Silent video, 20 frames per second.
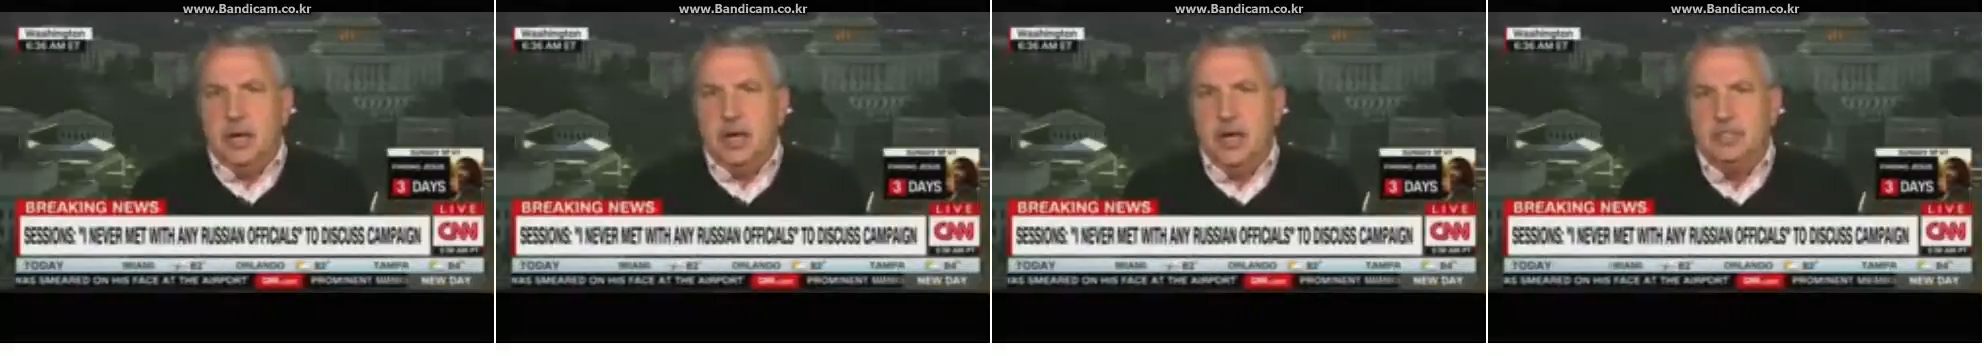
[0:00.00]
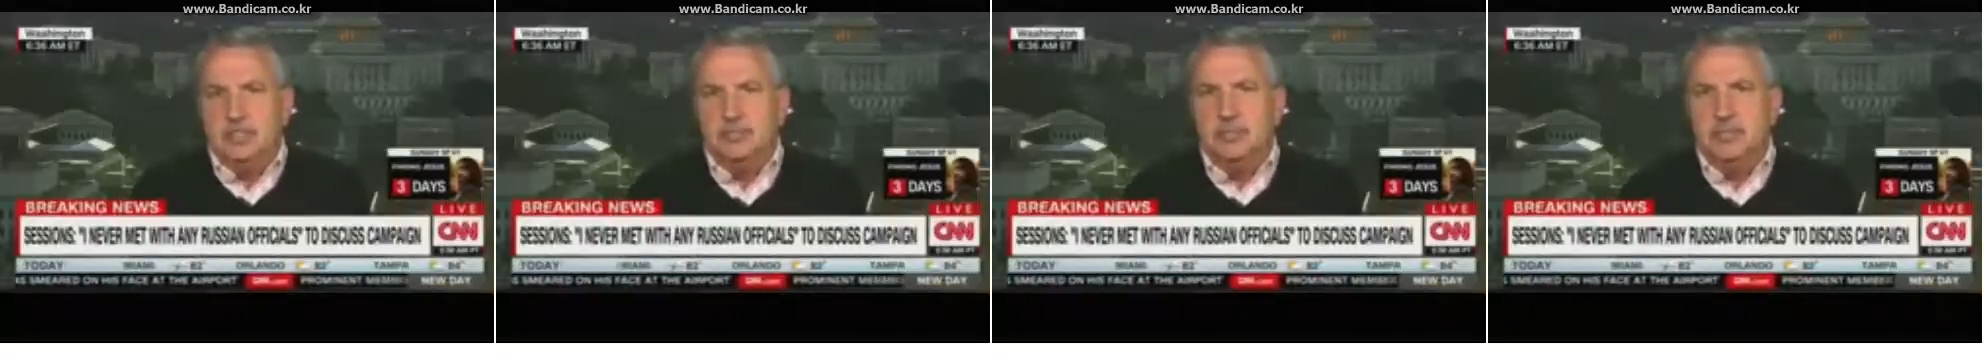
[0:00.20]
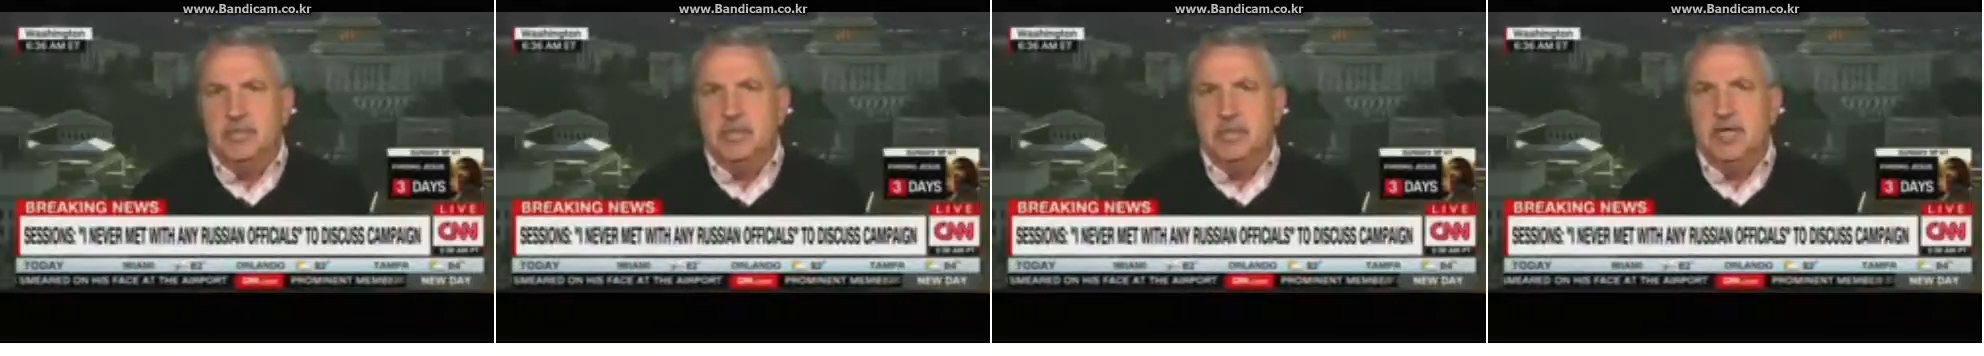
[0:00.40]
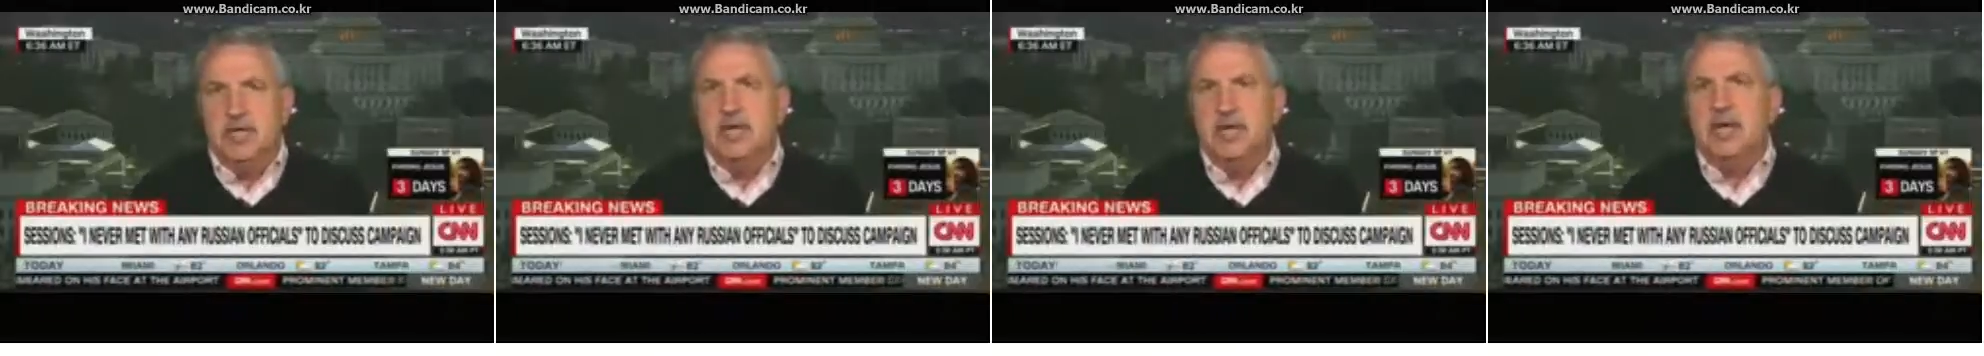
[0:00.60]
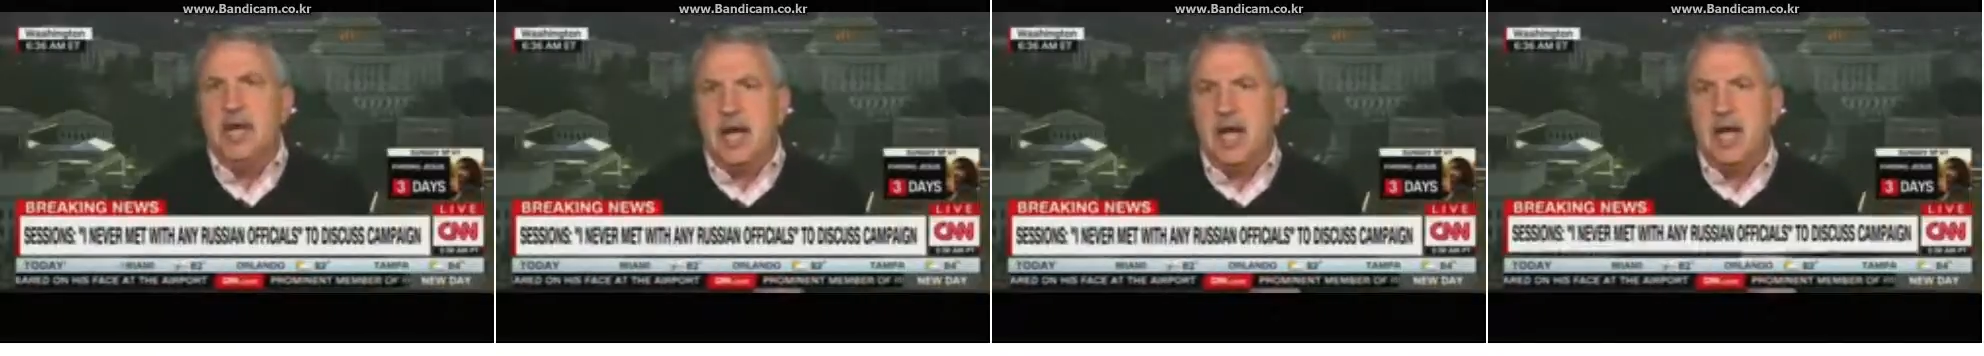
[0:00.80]

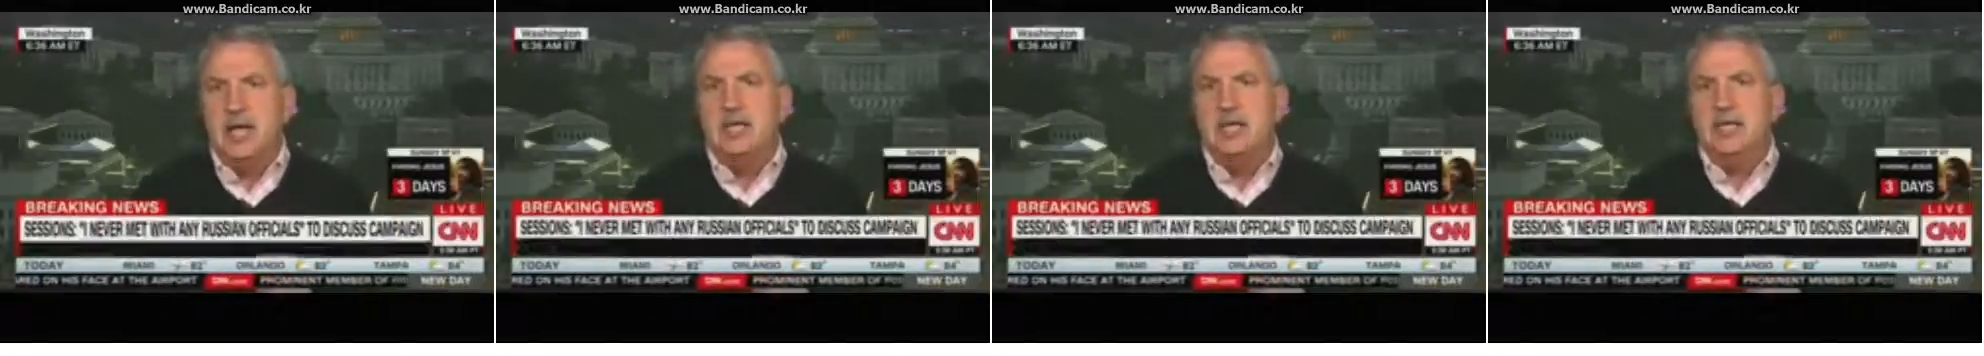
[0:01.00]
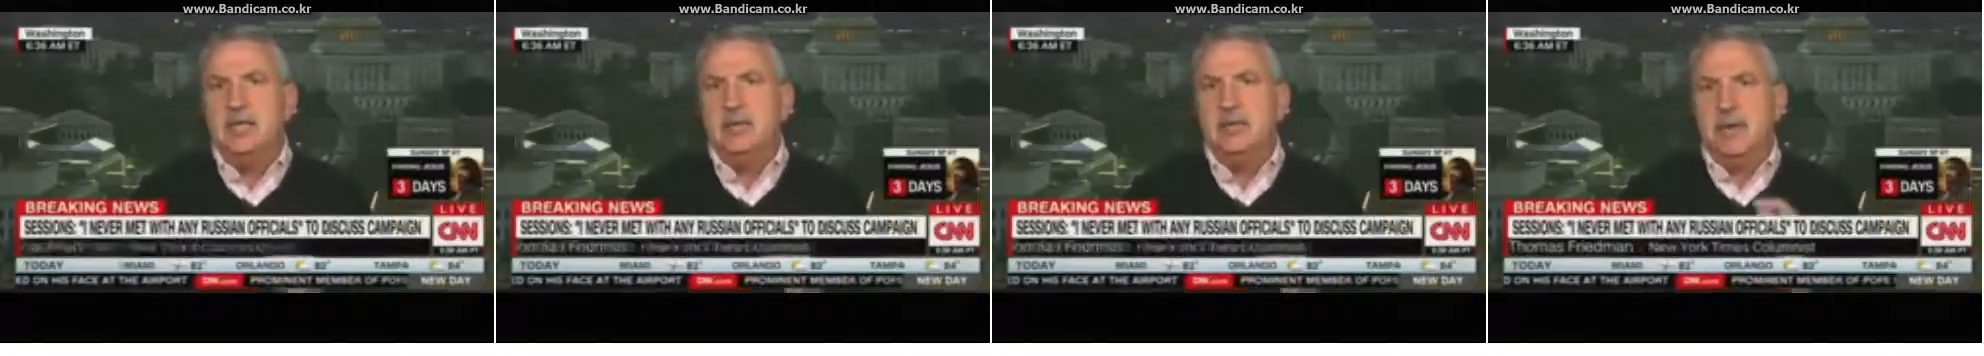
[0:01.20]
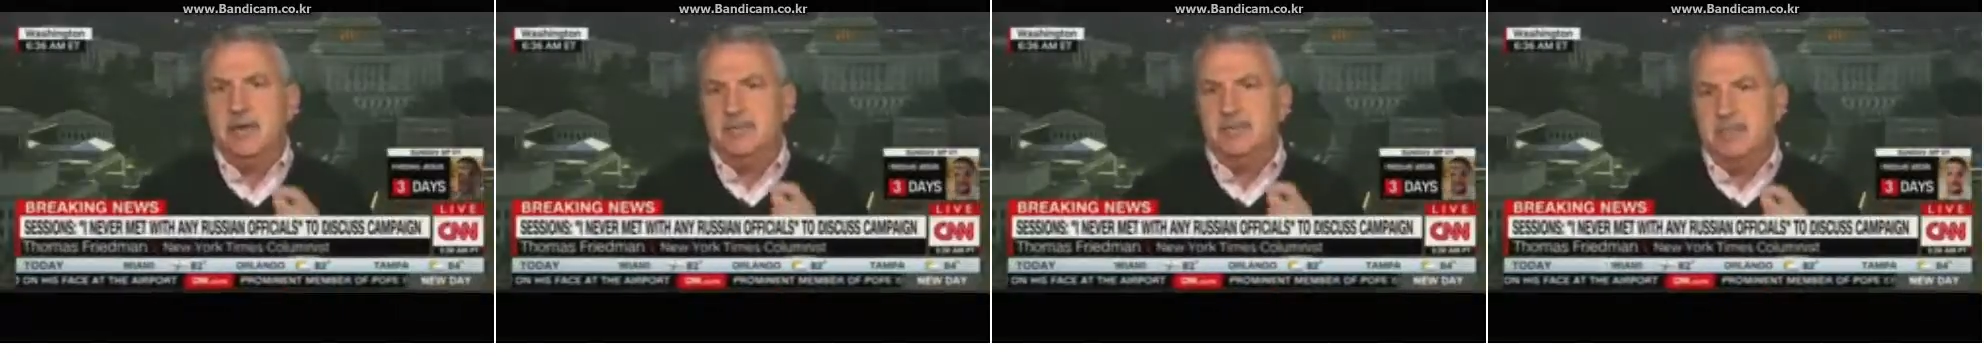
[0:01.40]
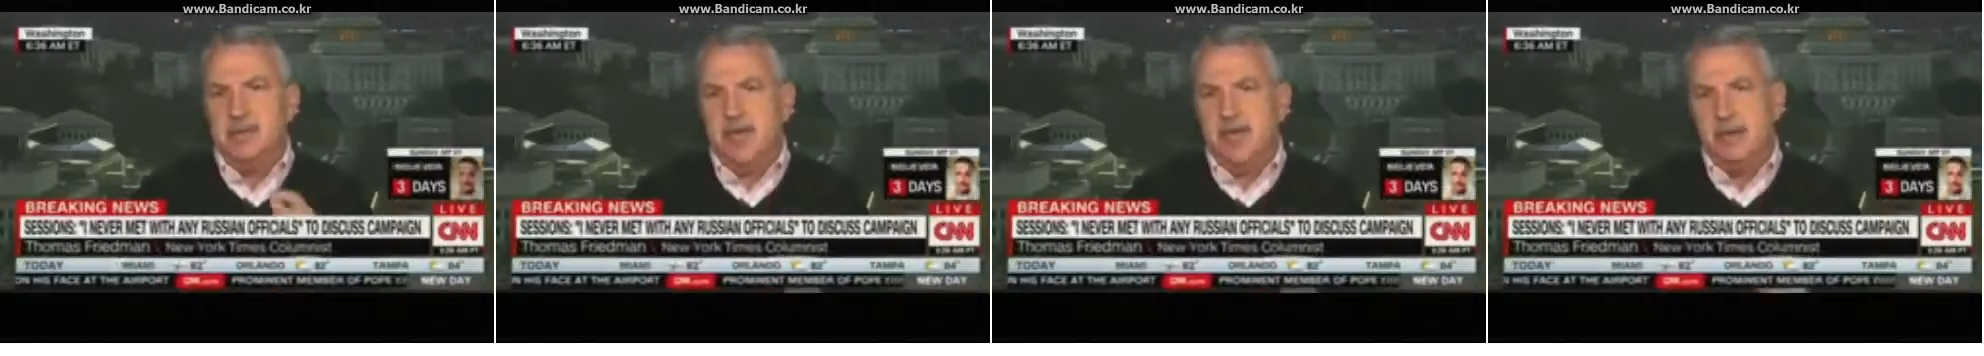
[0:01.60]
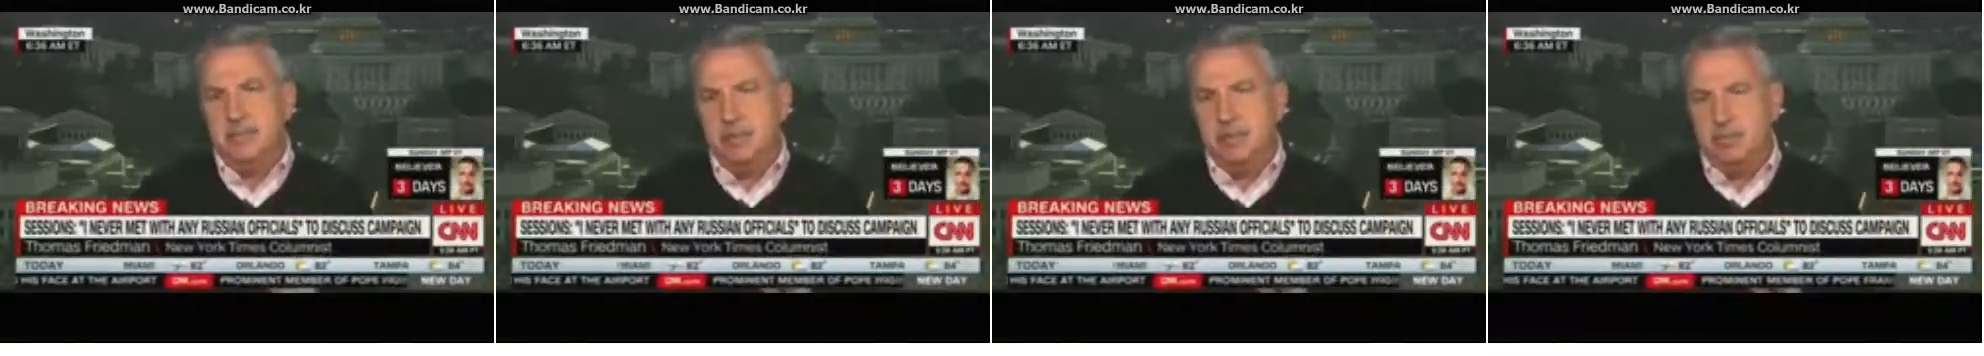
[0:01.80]
speaking kindly about
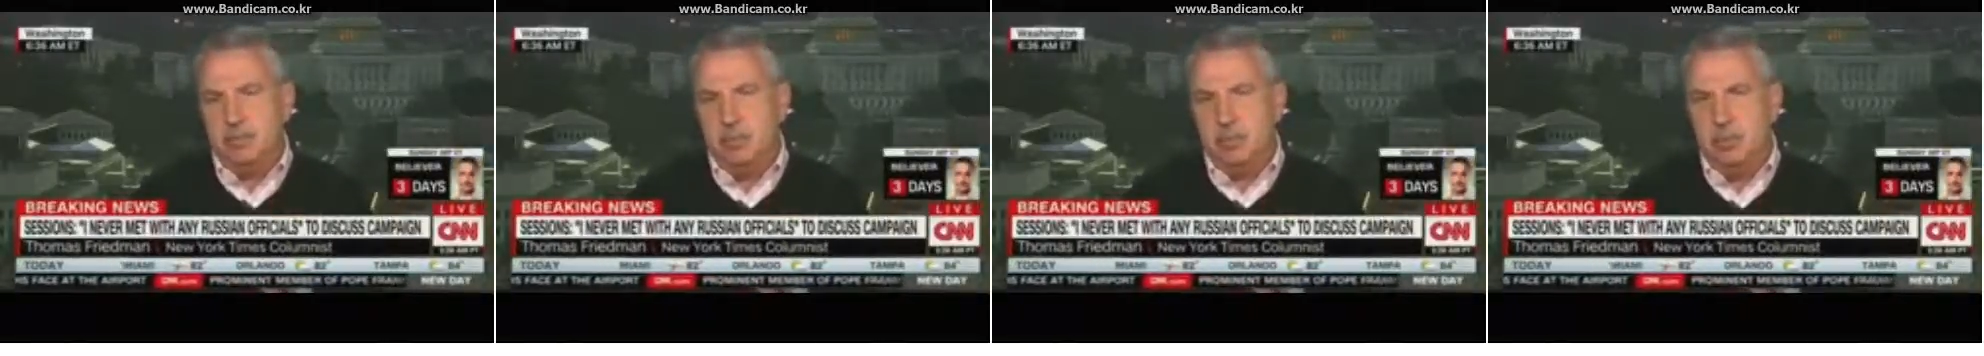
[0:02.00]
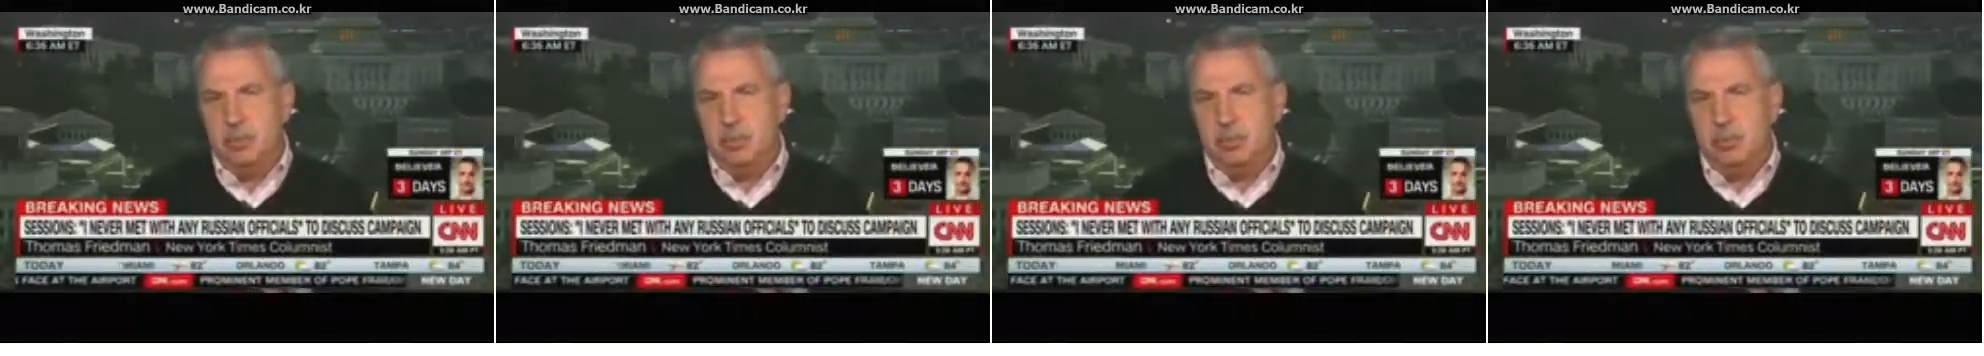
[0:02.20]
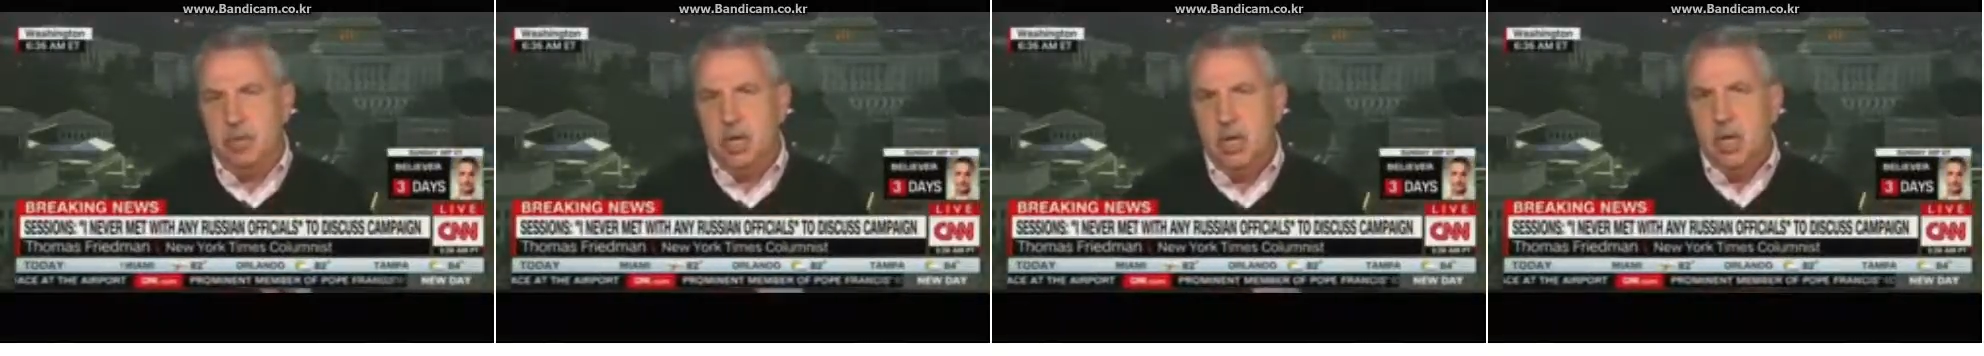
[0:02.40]
Vladimir Putin.